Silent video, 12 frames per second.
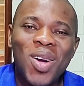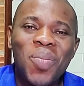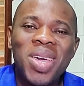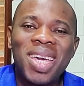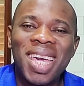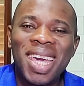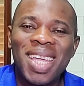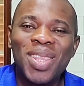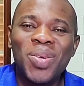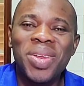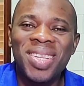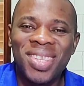Welcome
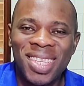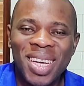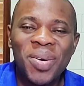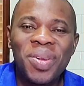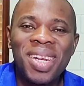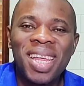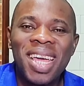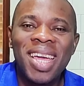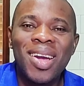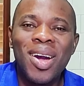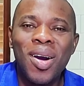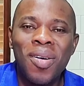again to the second
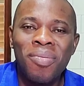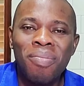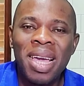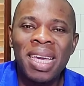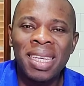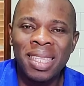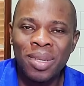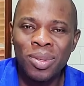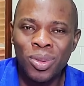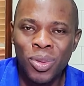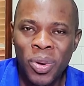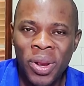day of my guitar
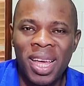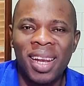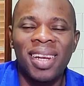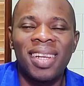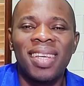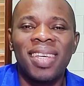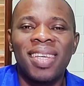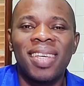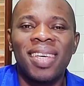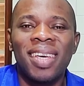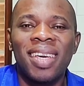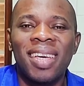tutorial.
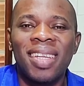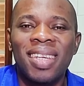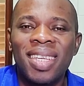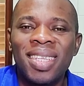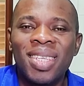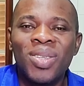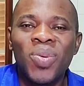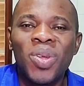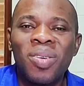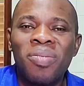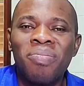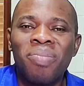This is
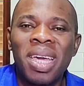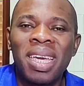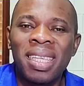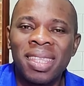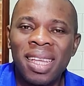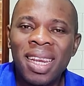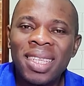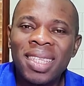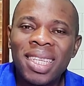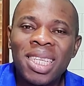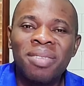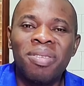one of my guitar
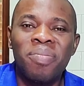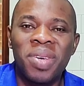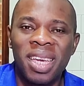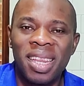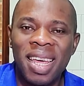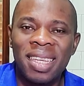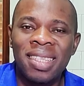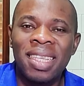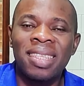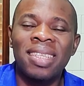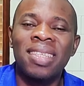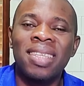lessons for beginners
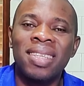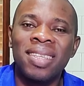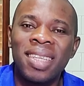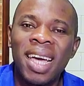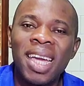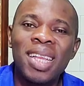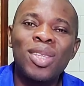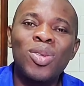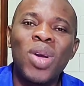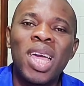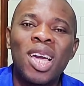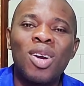that is designed
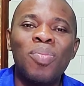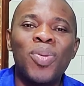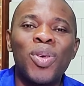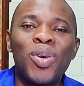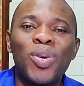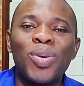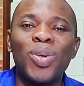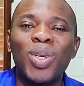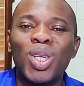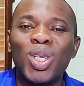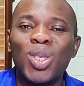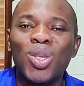to help
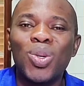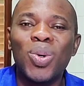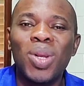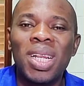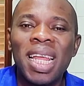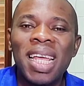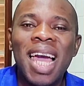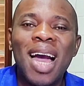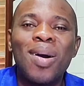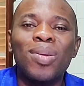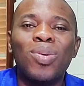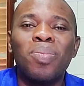you to learn
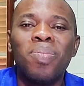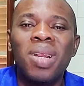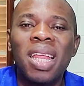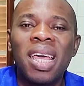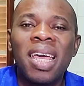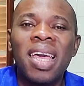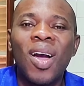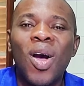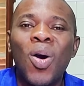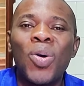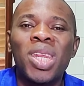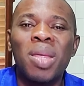how to play
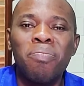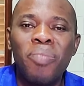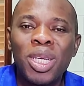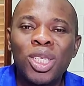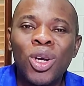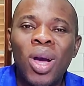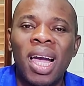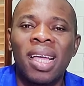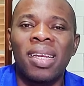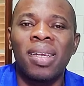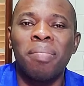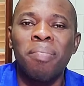all the major
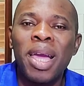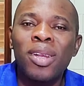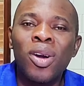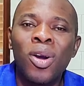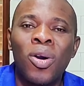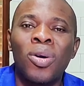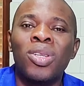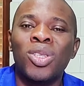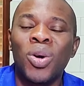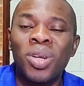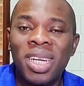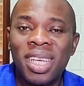and the minor chords
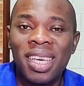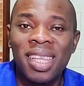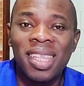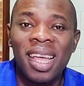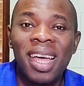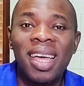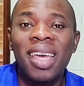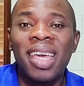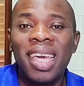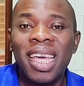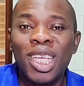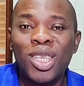on the guitar
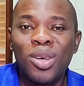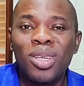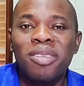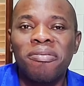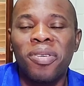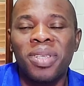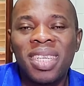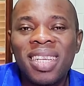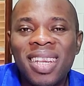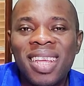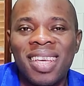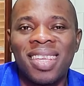in just
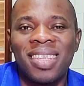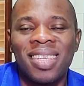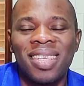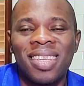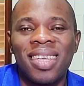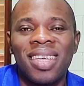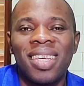14 days.